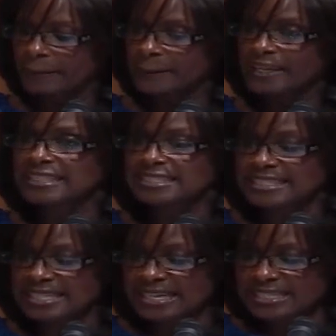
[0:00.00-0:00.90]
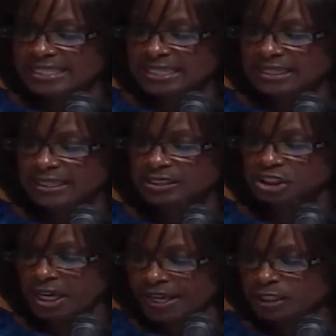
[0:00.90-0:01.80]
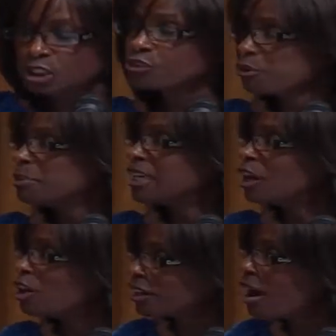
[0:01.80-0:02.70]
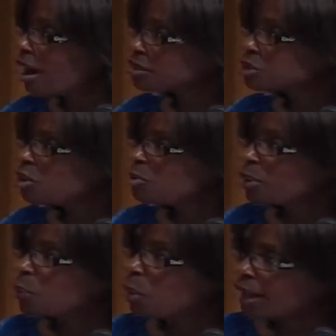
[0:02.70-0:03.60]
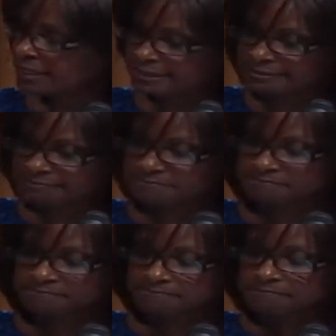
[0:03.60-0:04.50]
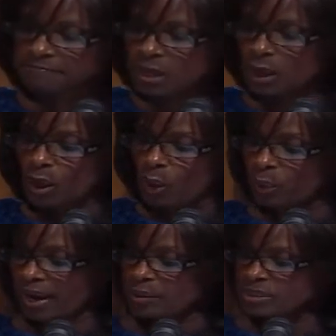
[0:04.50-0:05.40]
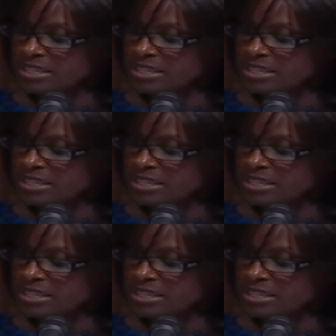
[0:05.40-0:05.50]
But it did change for me on October 1, when I was